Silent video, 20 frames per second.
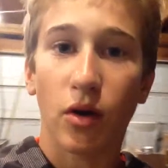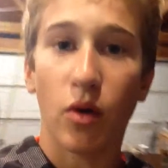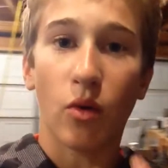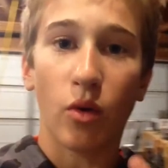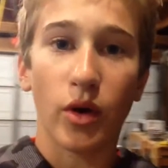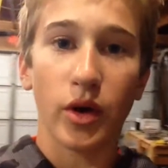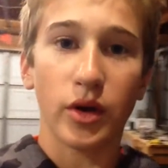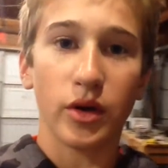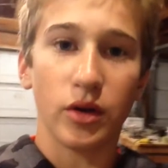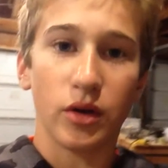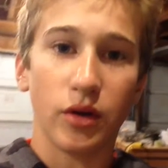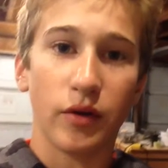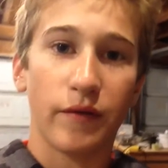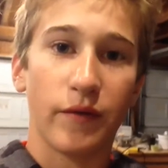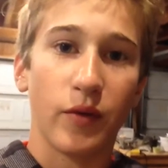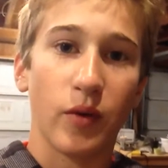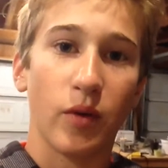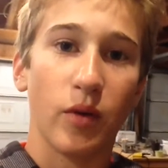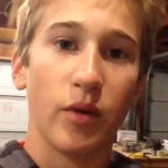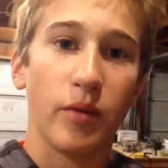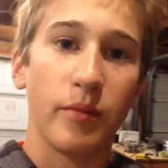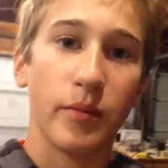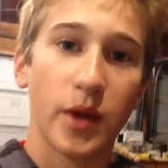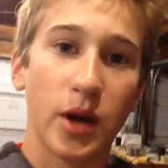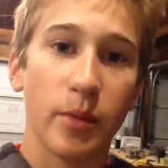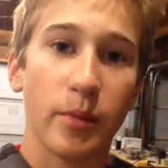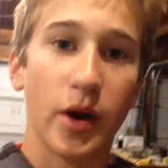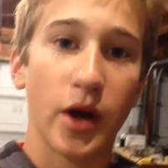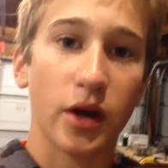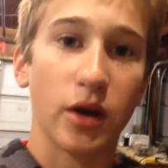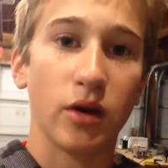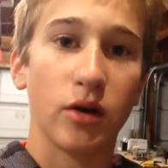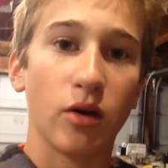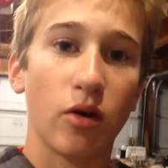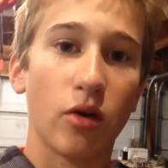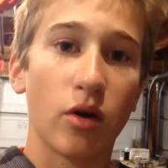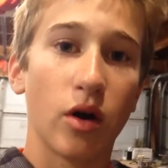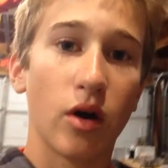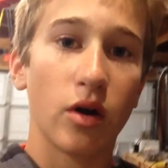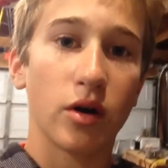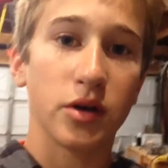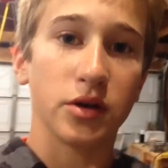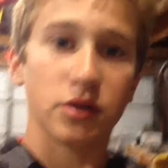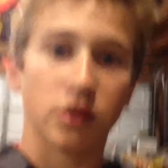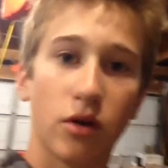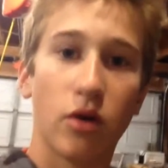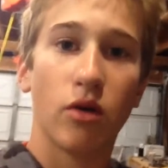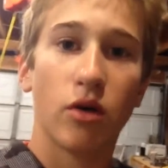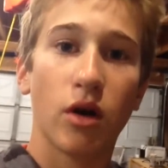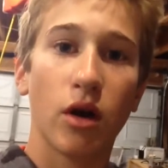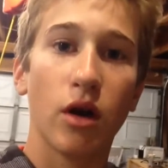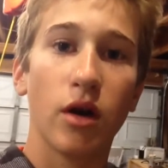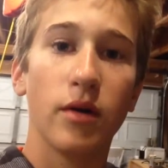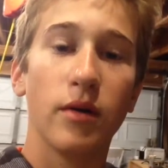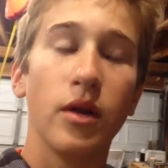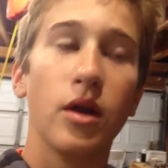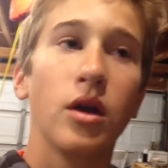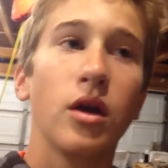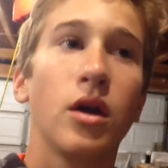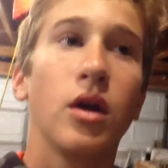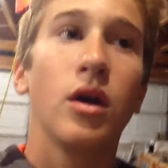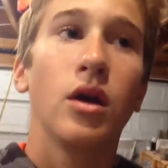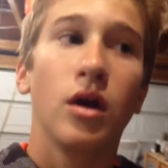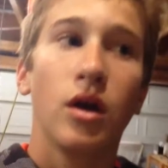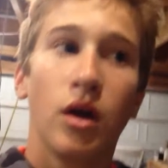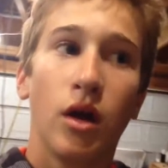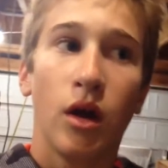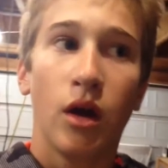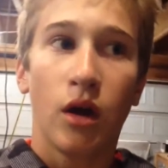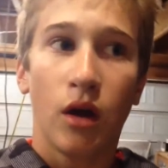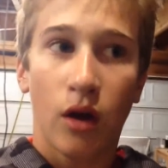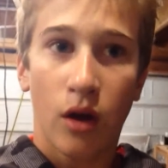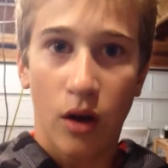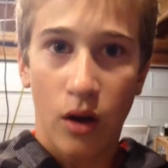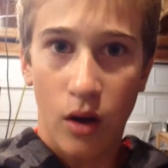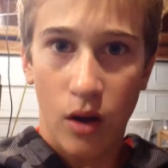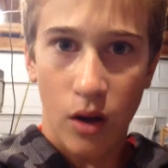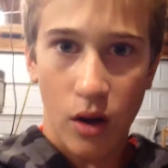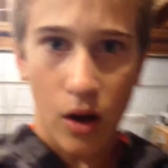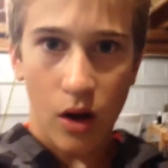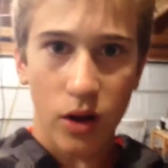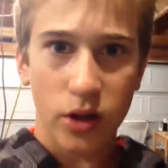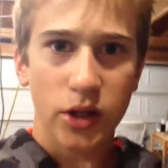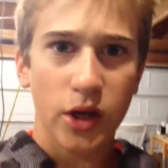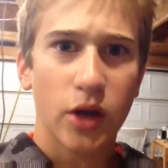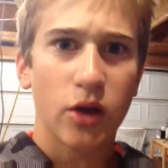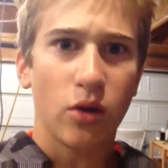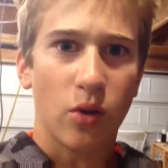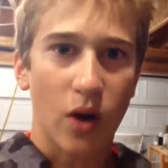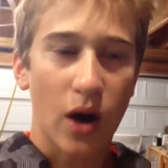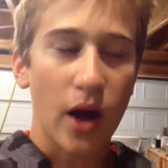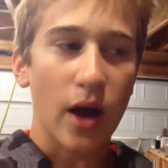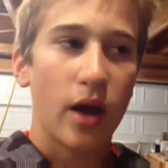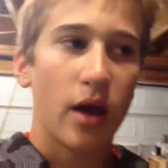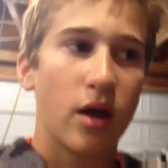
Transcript: oil for mini bike and go-kart, because the go-kart, I'll tell you why